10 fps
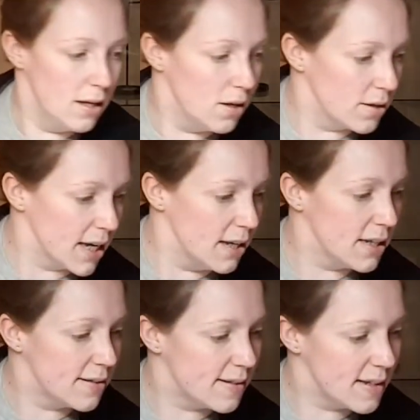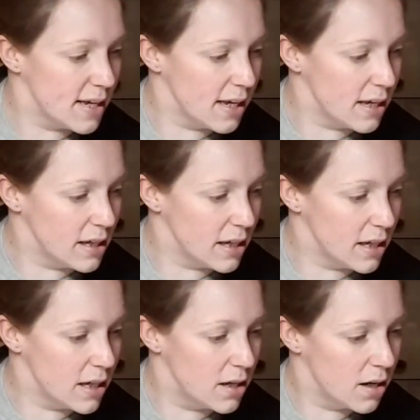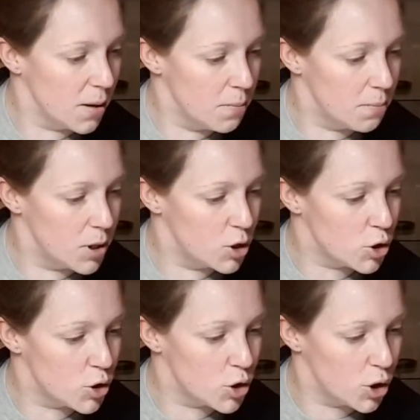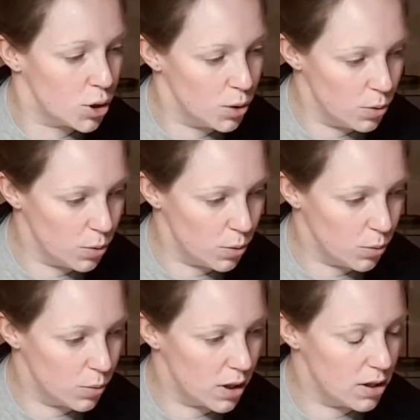Okay, let's see. Number 2.